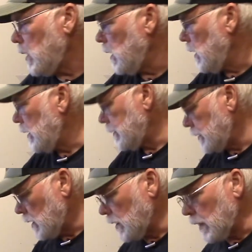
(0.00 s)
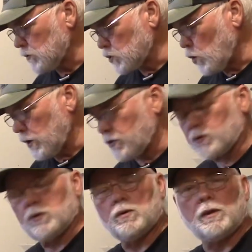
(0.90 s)
and I was going
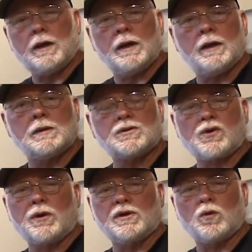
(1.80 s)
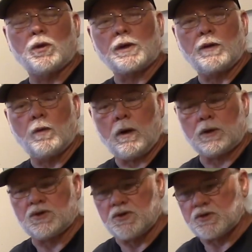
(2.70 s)
through and starting to work on the
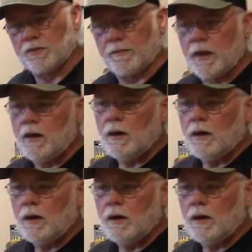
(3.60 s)
water system.